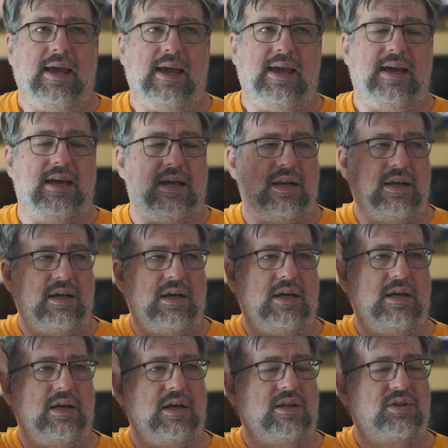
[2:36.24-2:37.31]
And
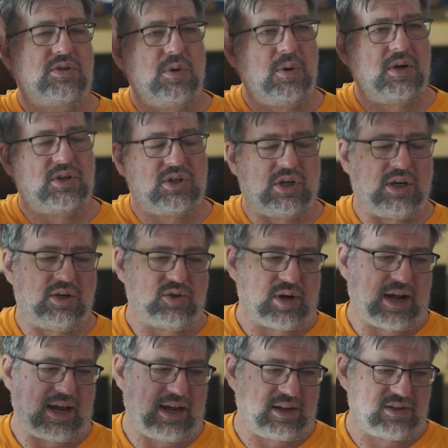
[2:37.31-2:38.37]
as soon as she
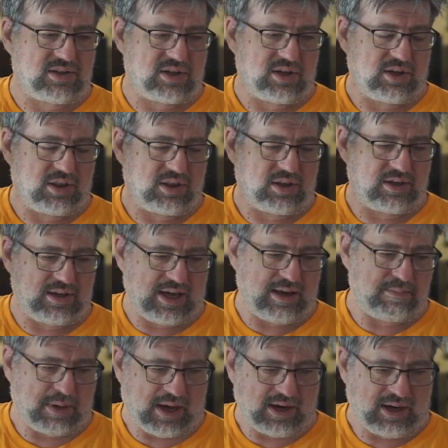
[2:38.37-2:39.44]
drags the
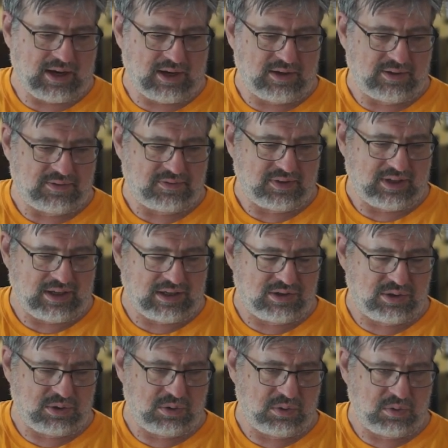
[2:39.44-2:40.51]
dead body
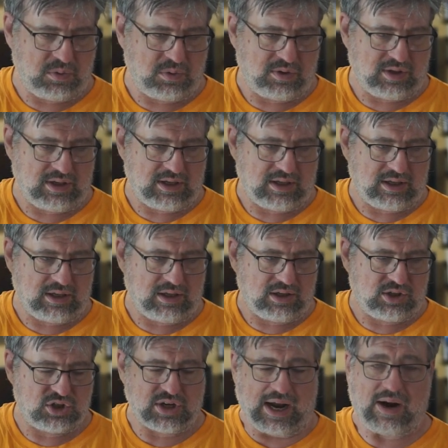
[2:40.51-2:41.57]
into the
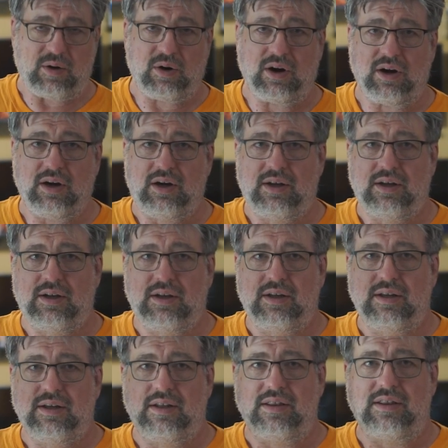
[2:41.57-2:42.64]
shower,
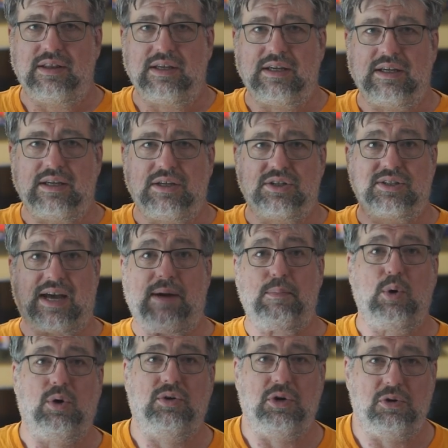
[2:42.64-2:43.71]
the
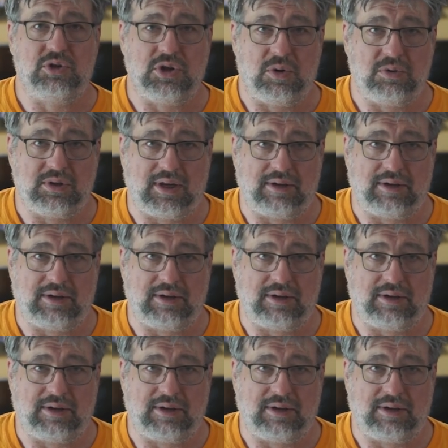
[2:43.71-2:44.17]
cyborg dude shows